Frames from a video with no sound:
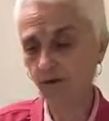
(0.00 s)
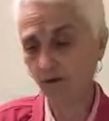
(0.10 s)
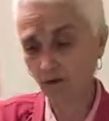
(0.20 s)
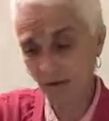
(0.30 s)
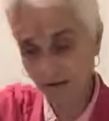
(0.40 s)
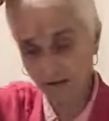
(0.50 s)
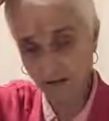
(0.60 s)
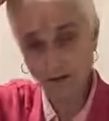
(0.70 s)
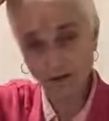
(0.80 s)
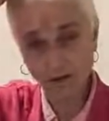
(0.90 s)
Looking
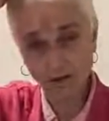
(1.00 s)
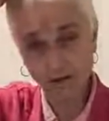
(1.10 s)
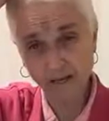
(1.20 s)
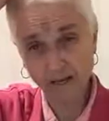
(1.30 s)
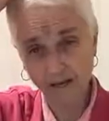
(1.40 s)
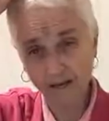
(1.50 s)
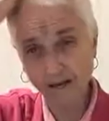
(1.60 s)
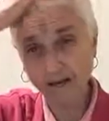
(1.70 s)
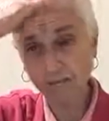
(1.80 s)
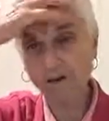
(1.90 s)
at it,
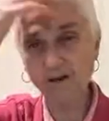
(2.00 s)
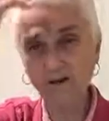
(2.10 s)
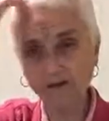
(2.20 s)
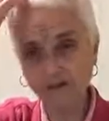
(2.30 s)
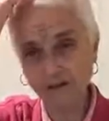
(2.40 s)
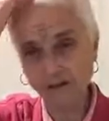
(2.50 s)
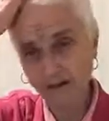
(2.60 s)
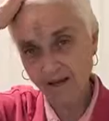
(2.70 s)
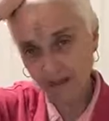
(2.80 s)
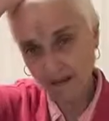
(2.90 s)
it appears
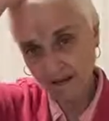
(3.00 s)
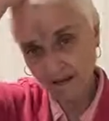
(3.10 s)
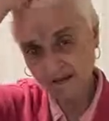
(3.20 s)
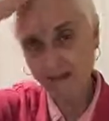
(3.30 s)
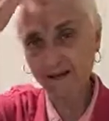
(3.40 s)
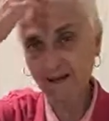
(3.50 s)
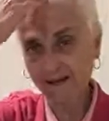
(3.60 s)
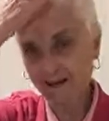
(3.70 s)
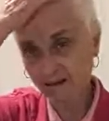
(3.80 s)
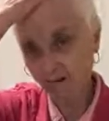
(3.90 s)
that
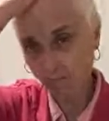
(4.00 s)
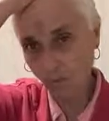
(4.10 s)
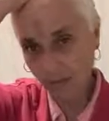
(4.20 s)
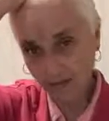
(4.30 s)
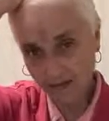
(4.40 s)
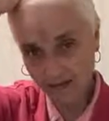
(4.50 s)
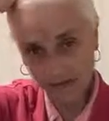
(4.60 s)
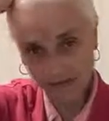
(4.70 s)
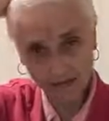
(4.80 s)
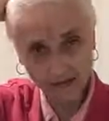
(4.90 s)
when
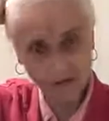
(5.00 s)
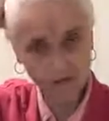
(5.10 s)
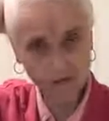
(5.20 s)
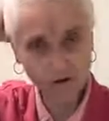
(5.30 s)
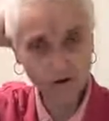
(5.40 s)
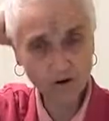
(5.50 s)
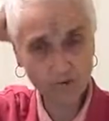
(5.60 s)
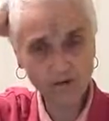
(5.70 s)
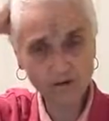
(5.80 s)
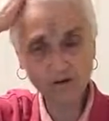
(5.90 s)
he became
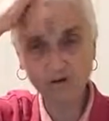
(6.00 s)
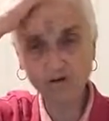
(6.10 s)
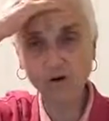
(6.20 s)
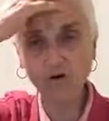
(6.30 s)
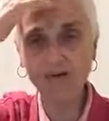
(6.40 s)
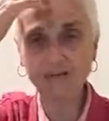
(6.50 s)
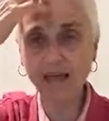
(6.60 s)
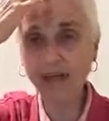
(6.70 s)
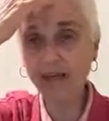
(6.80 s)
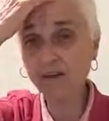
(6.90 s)
determined to control his
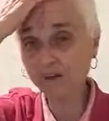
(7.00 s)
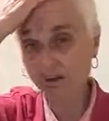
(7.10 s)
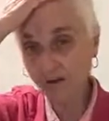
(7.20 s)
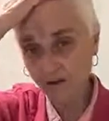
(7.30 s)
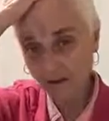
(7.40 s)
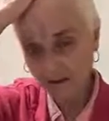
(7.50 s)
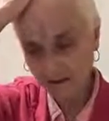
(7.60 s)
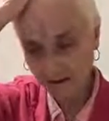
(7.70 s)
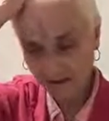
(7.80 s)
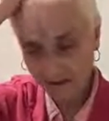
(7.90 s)
anger,
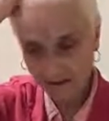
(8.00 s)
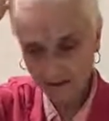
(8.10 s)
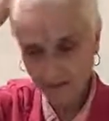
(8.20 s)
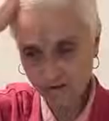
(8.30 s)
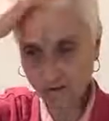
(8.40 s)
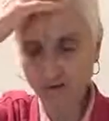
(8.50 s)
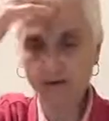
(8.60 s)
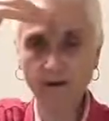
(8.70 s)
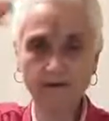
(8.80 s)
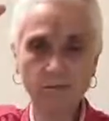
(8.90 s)
that's when he
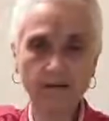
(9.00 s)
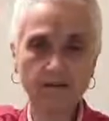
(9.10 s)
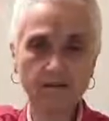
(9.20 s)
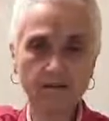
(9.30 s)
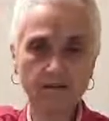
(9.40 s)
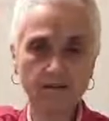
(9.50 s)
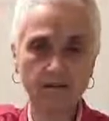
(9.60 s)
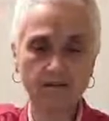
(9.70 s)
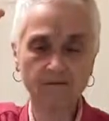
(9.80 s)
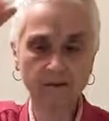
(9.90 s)
got the blessings
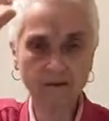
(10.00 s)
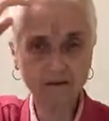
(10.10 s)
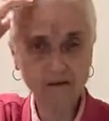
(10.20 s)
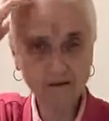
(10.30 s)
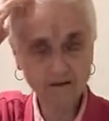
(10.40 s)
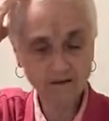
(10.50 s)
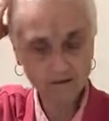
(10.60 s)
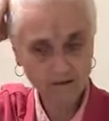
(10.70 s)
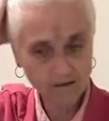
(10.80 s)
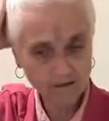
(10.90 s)
of the
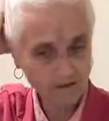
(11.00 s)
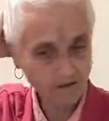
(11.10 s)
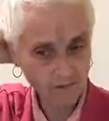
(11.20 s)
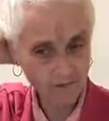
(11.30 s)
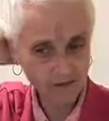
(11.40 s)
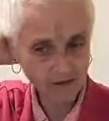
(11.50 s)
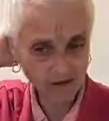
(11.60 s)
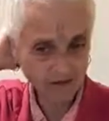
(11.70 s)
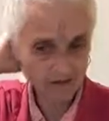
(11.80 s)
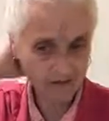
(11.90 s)

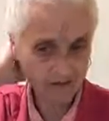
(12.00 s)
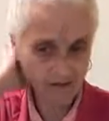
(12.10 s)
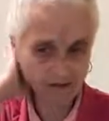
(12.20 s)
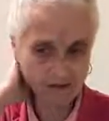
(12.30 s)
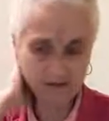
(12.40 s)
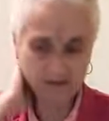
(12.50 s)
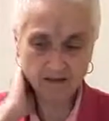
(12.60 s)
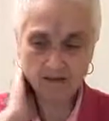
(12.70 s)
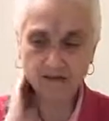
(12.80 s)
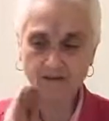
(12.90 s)
demigods and
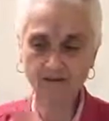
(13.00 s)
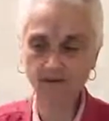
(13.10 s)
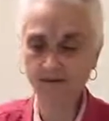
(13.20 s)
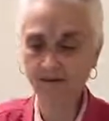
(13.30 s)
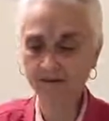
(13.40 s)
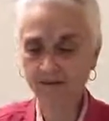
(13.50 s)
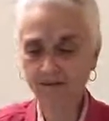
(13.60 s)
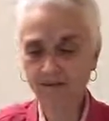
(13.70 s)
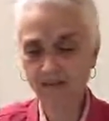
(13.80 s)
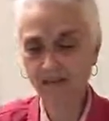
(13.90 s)
the other
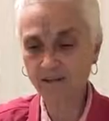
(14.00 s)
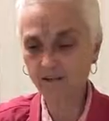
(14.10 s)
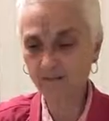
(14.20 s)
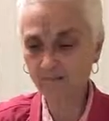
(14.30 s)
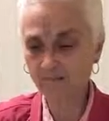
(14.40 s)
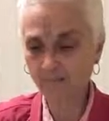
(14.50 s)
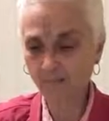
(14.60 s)
sages.